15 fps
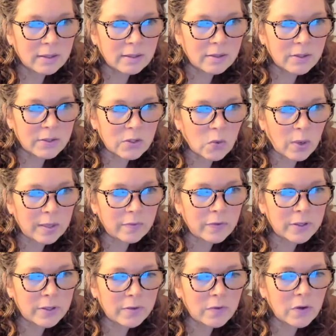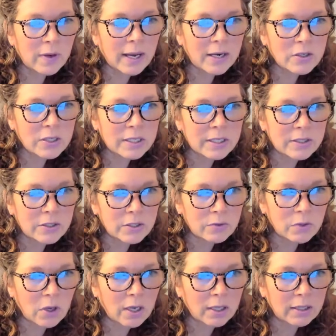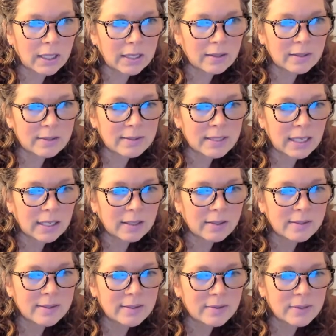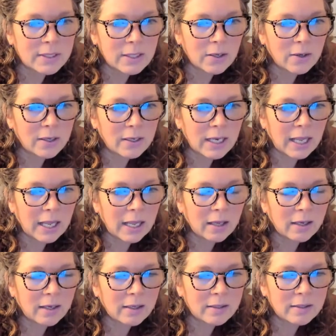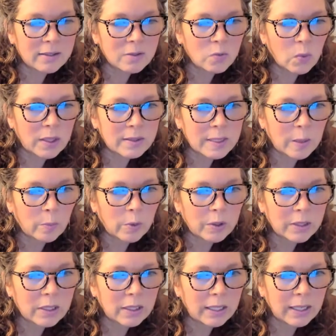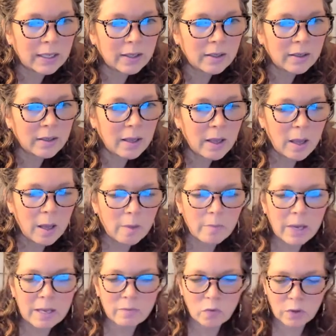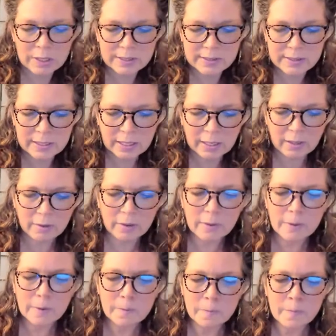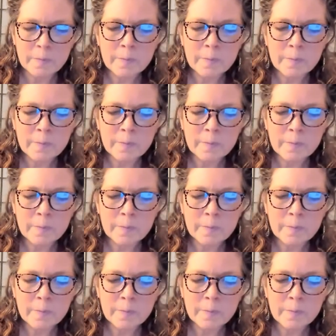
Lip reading: there's quite a few of you actually that do not like this deck. So Dion and Well-Tempered Claire, My Voice Tarot.